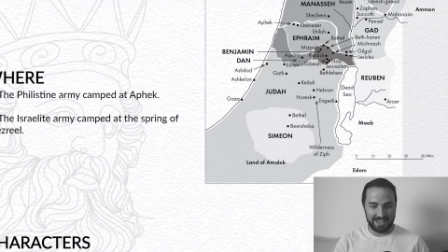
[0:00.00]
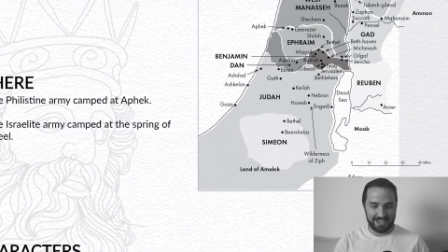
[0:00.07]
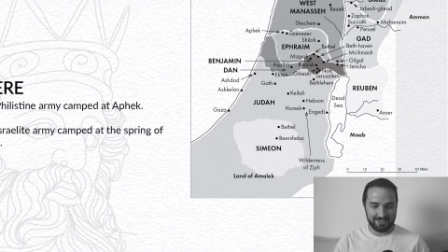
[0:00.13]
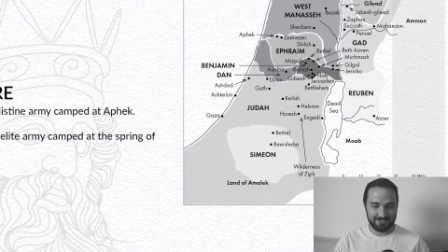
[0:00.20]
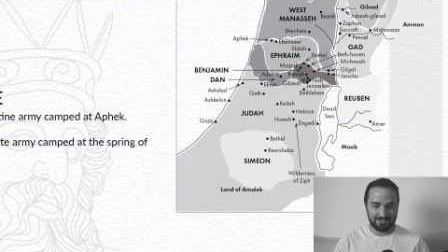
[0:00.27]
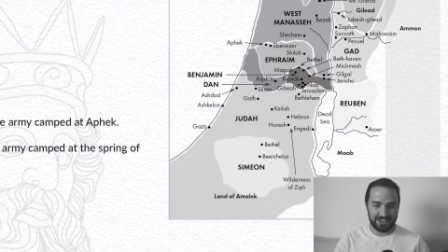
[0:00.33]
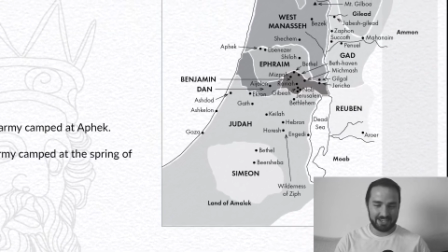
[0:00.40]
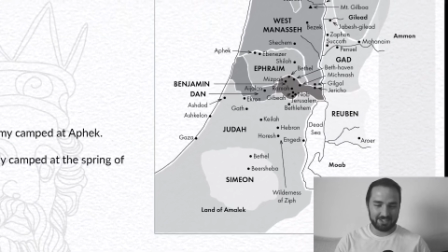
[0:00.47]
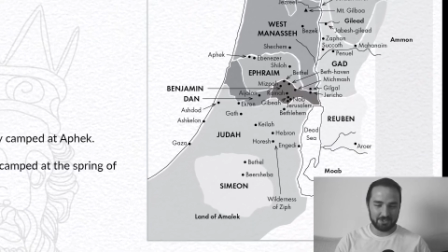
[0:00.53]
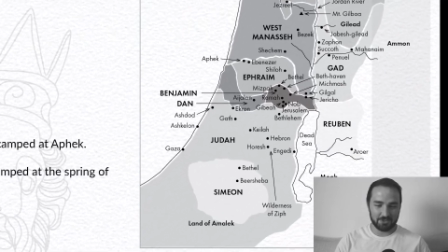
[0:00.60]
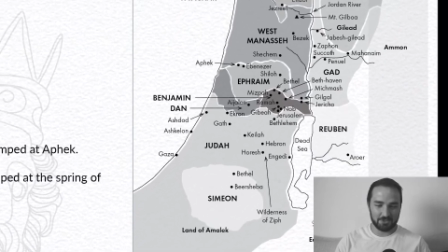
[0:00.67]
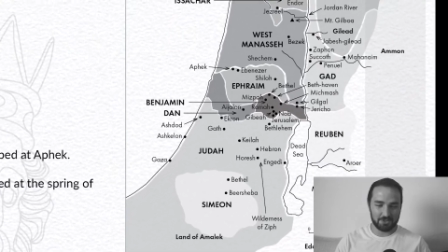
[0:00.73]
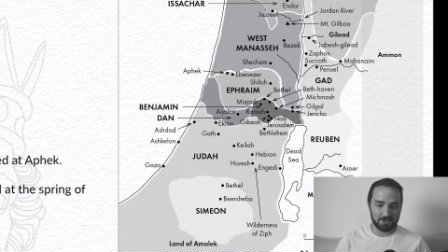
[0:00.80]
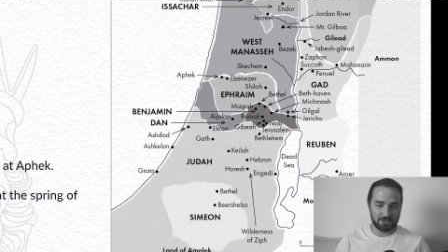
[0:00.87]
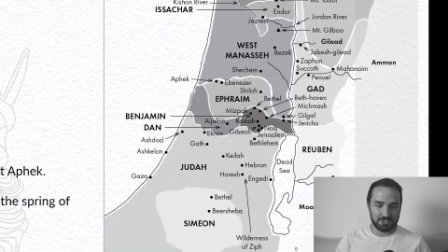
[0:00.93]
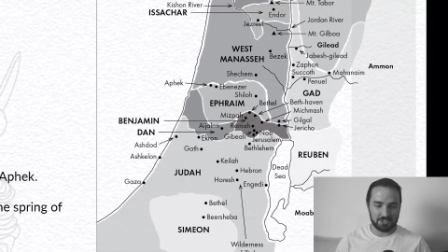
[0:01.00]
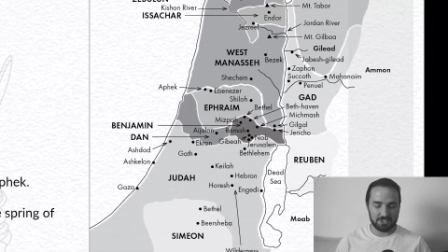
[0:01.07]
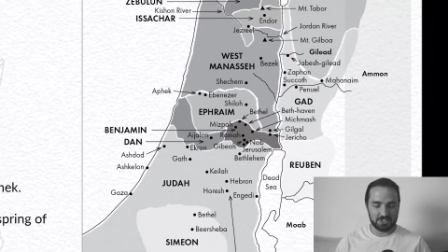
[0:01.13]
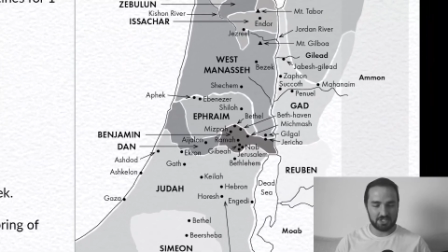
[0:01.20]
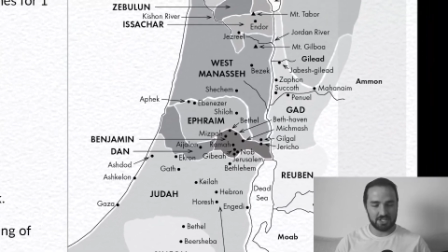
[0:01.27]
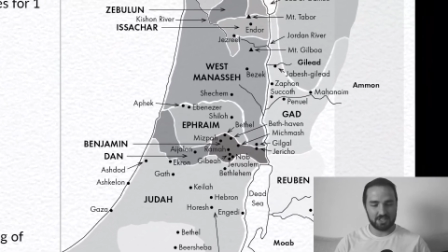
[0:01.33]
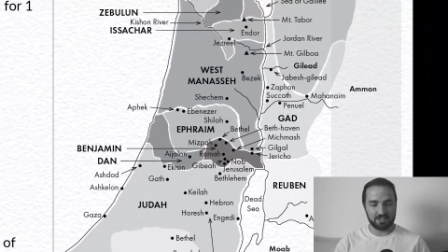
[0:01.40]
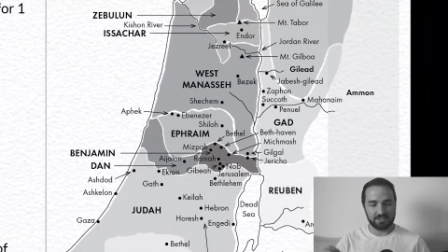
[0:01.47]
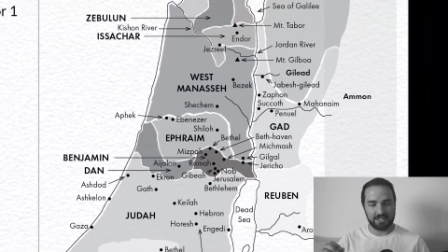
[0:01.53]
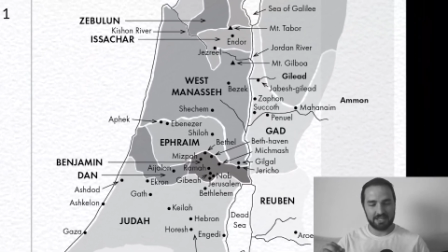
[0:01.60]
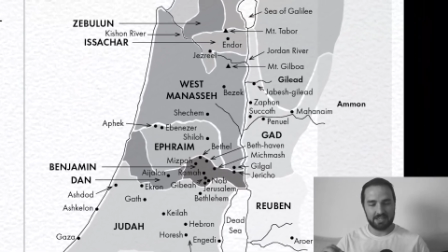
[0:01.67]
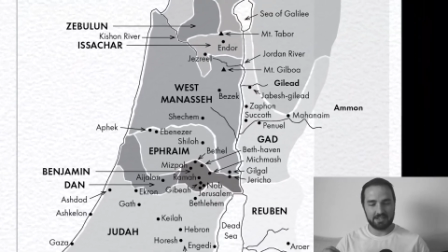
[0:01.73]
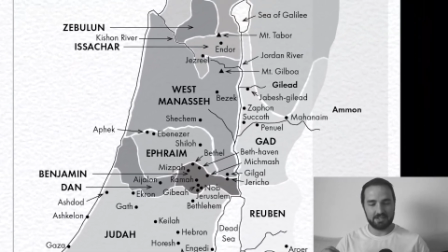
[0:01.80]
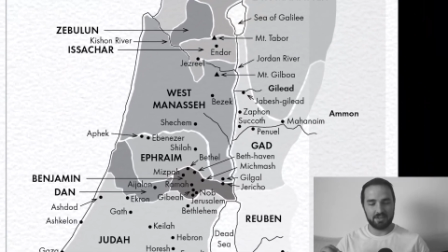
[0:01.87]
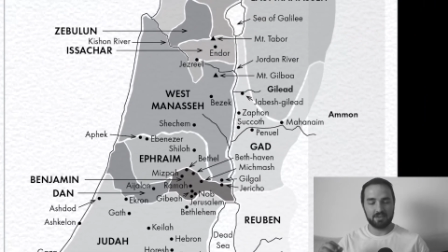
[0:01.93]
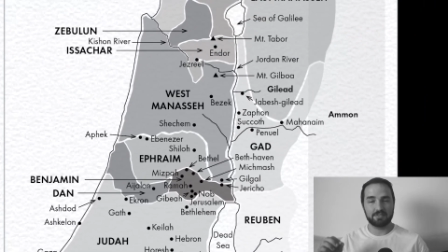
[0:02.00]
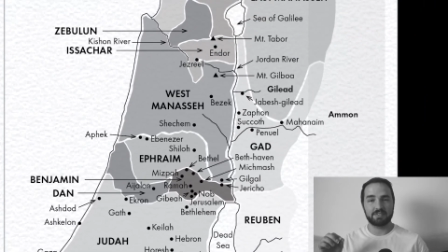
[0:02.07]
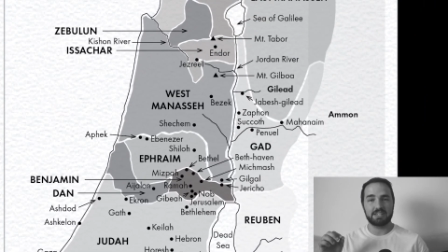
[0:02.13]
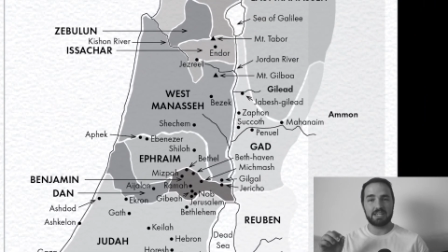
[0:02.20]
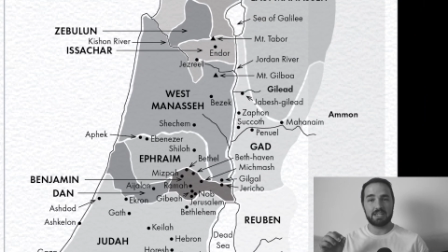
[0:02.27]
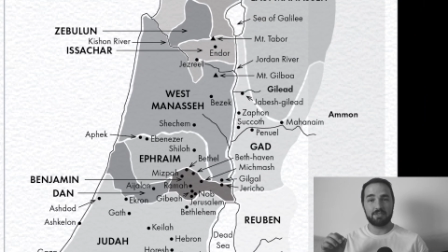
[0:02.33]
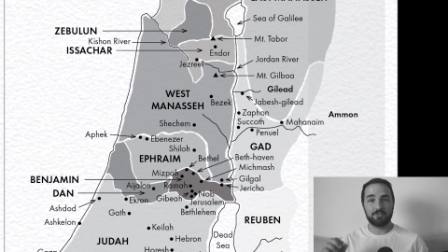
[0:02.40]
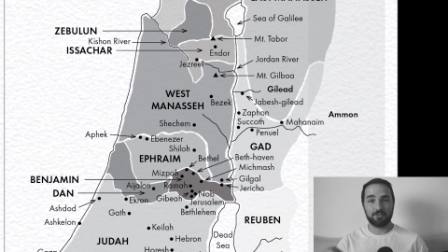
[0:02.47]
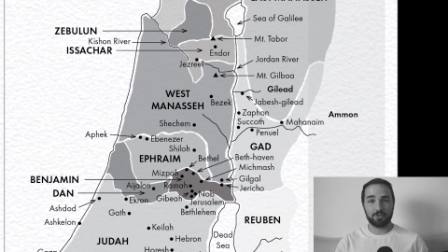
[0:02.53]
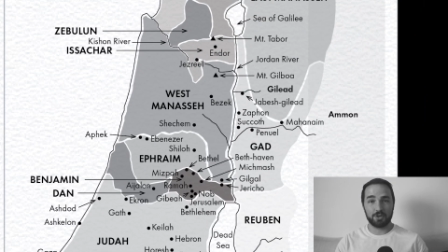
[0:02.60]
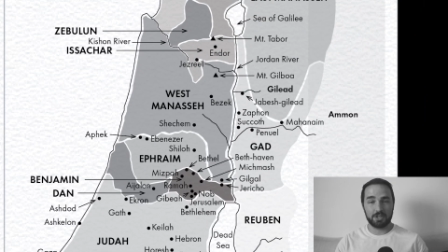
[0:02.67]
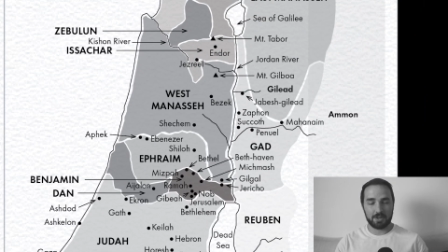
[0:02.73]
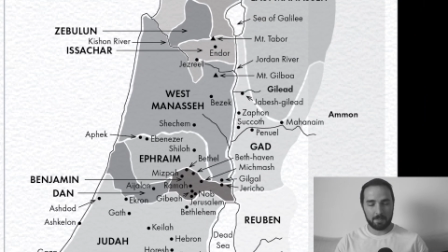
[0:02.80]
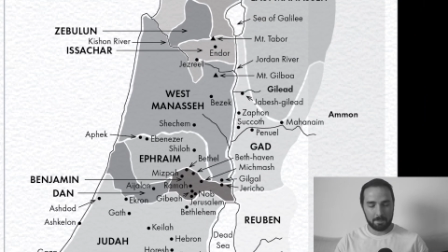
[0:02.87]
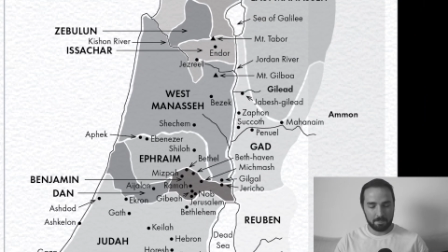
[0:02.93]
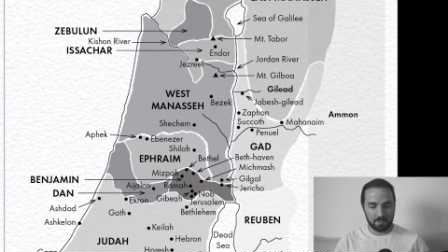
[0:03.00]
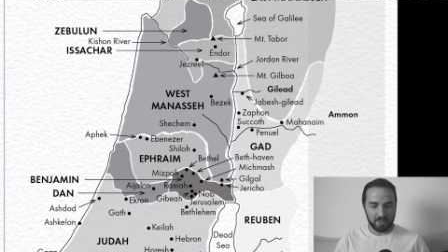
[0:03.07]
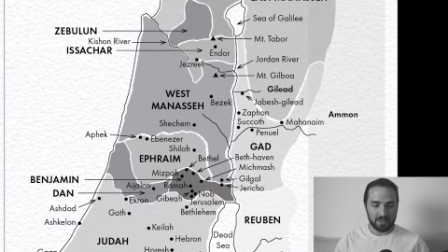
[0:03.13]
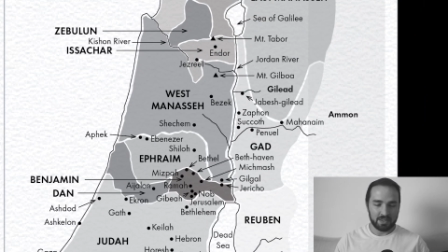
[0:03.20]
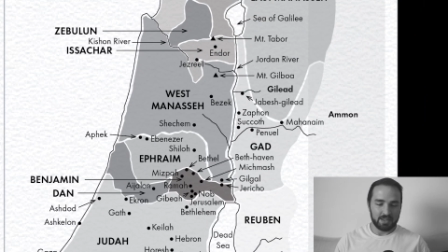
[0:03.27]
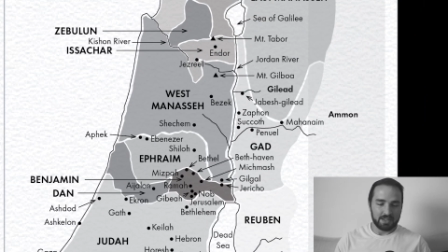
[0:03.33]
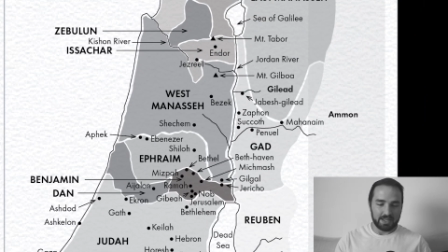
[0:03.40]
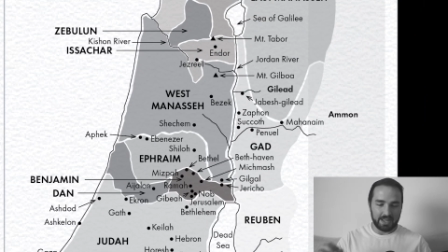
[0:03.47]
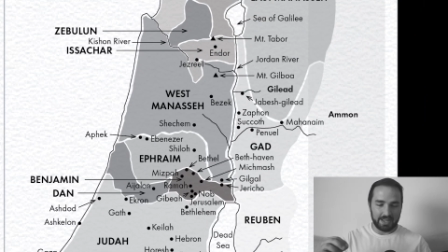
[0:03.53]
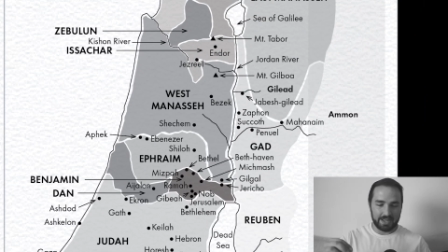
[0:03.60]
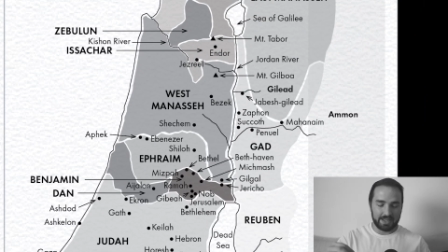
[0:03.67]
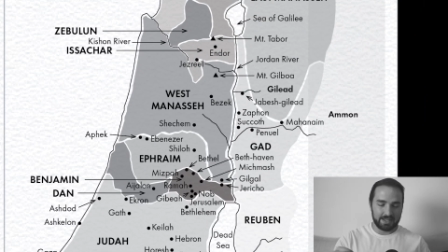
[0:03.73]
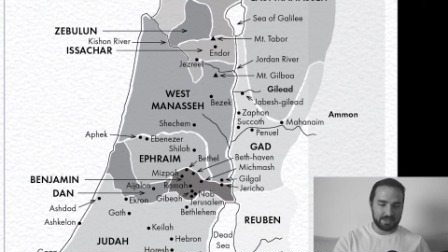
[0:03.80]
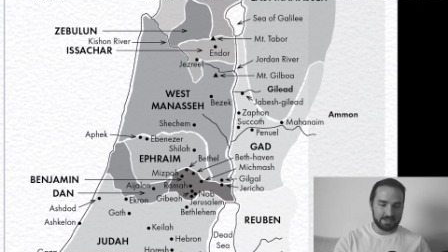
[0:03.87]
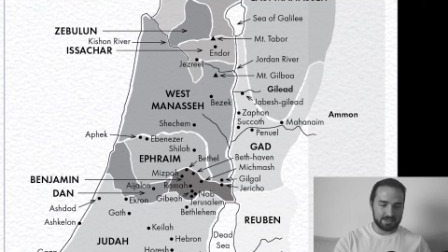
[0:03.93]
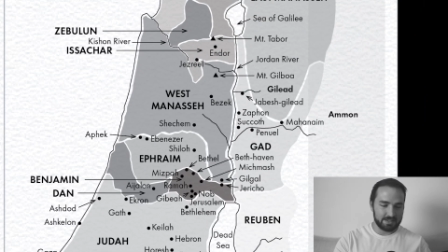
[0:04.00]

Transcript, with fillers: Aphek, you'll notice, is in the land of Ephraim. And